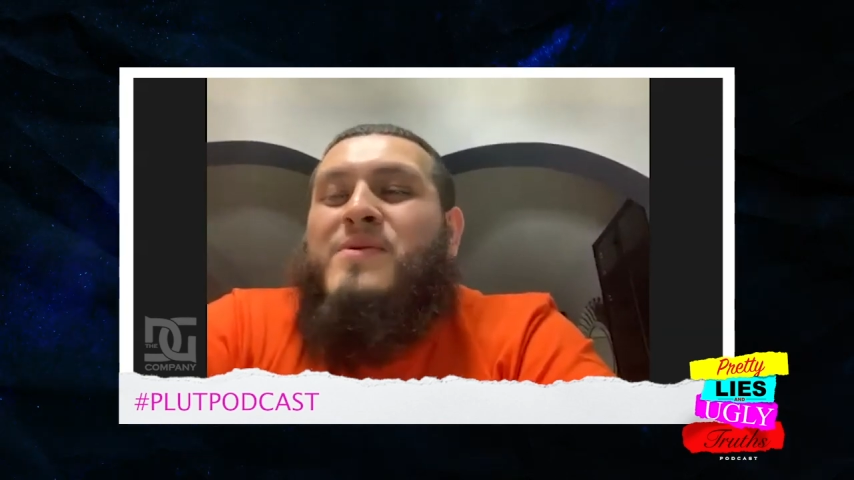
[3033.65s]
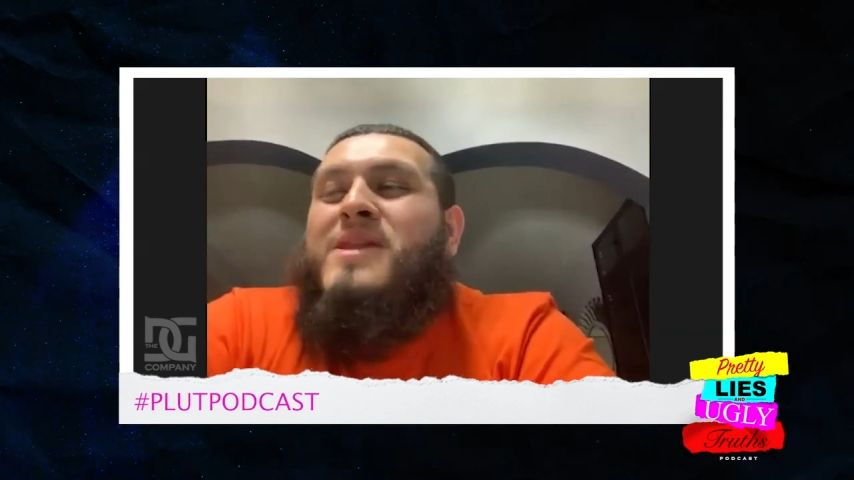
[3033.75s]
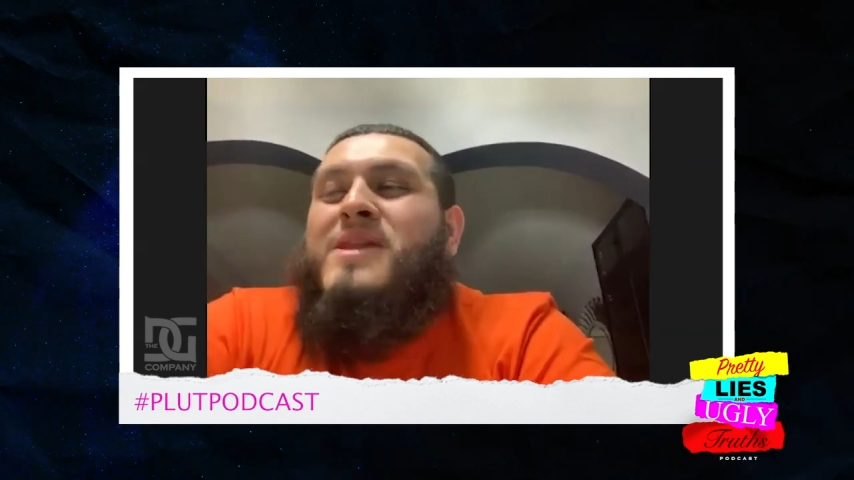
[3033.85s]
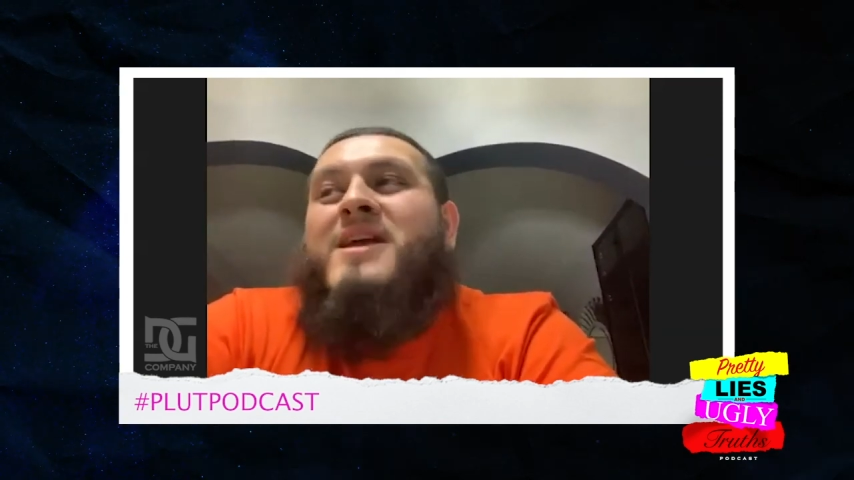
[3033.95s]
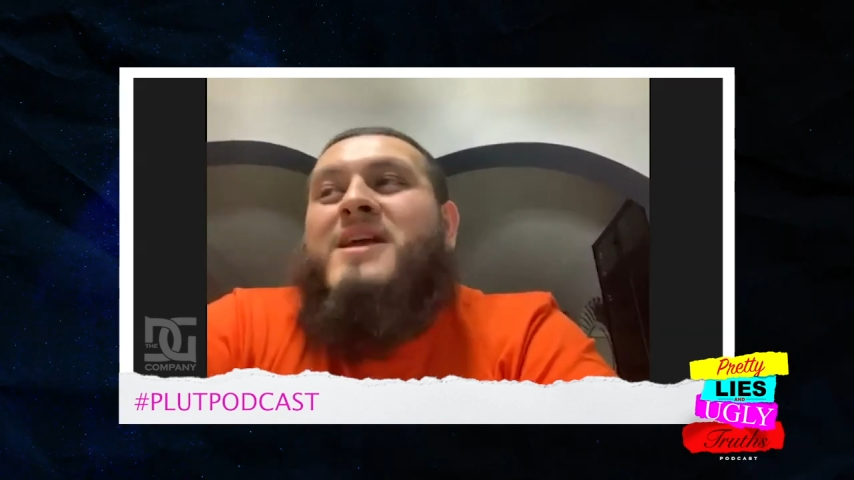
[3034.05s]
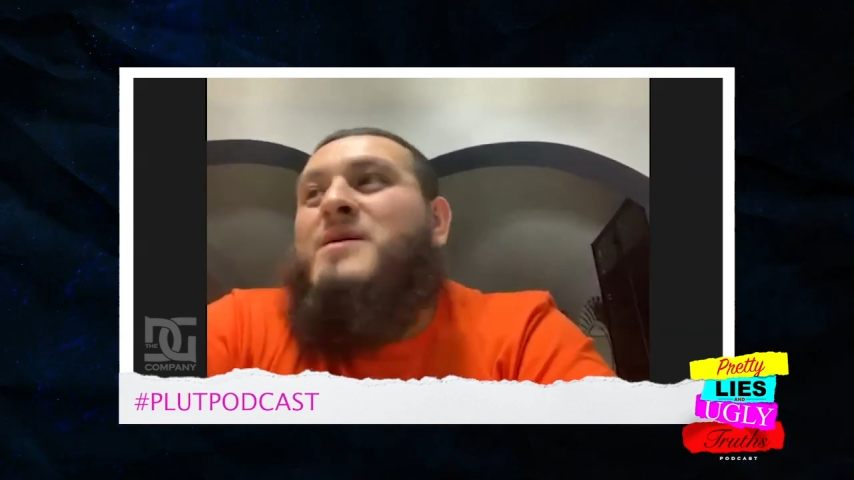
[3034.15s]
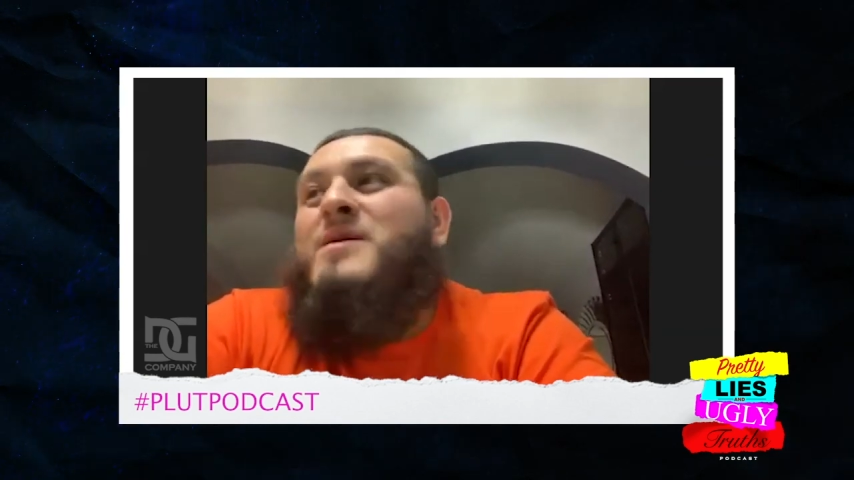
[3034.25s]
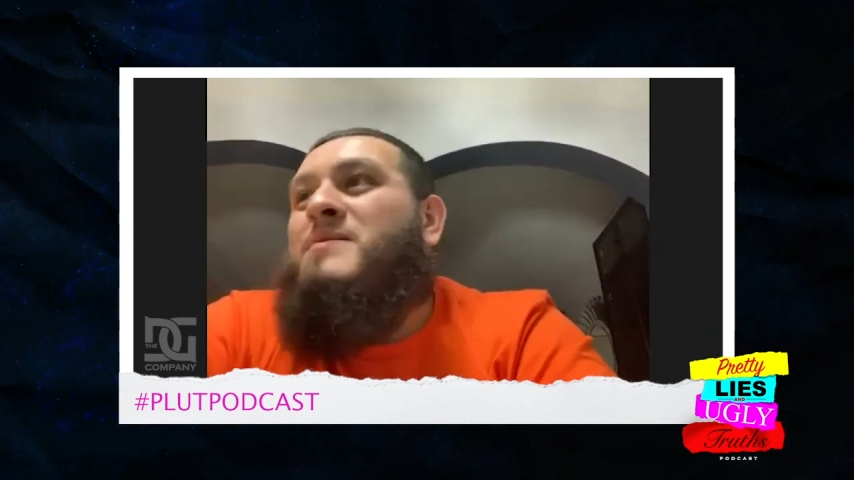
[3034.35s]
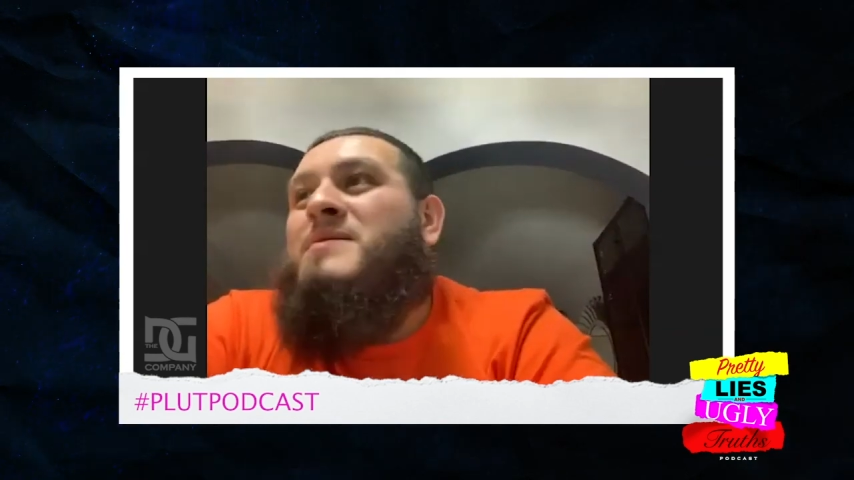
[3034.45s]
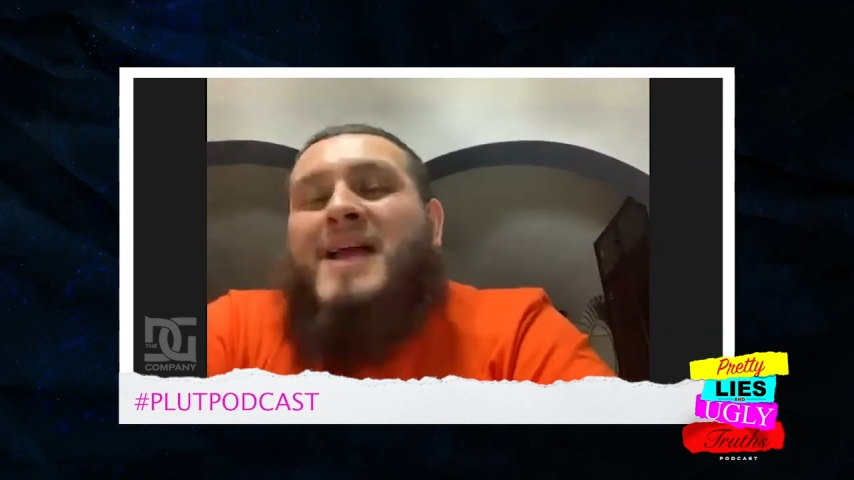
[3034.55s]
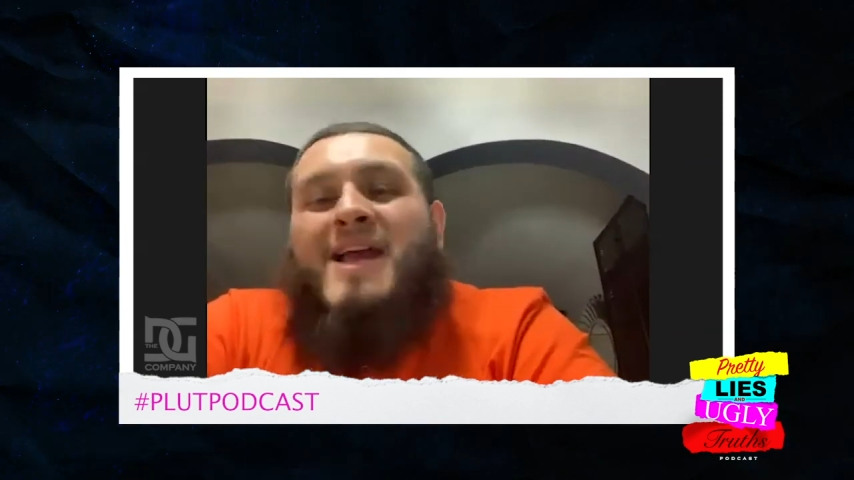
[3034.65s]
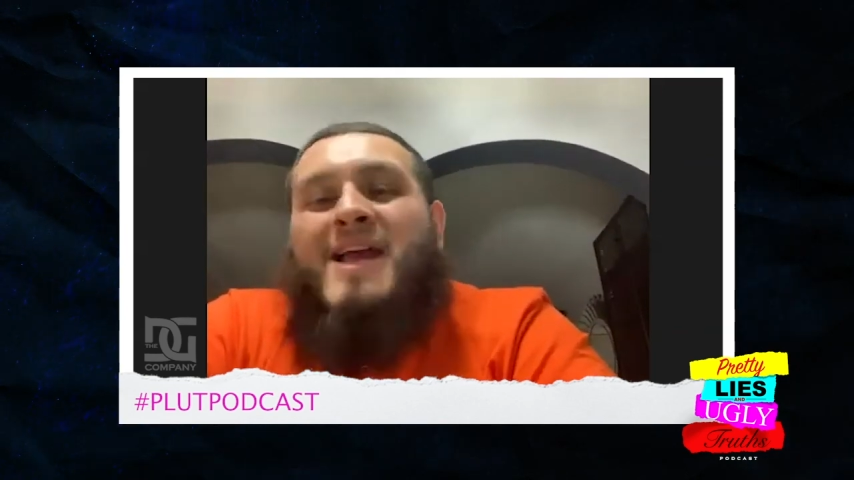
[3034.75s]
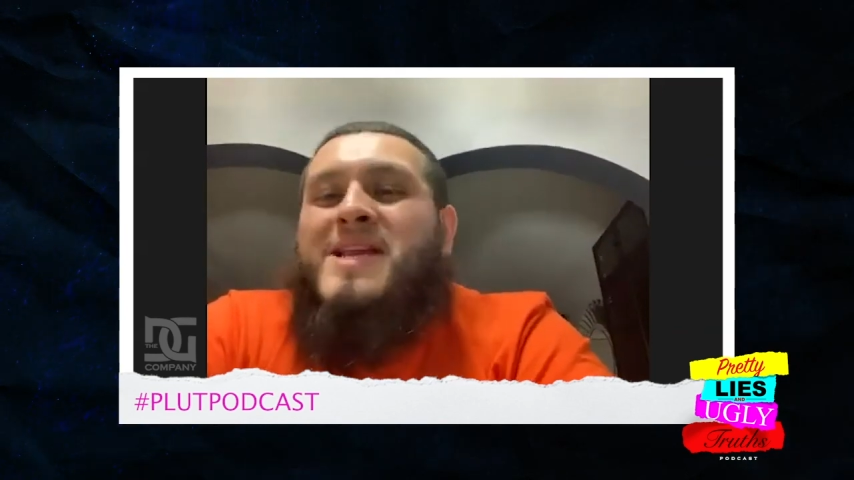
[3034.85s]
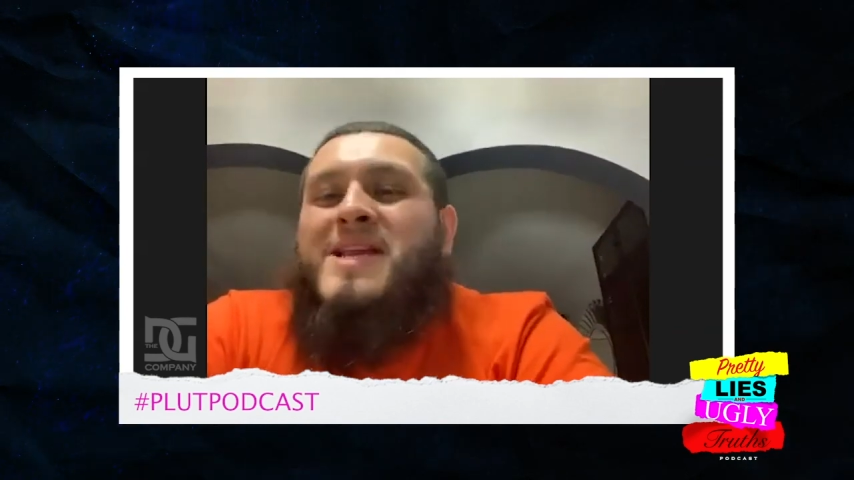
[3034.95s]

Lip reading: like we pull up on them,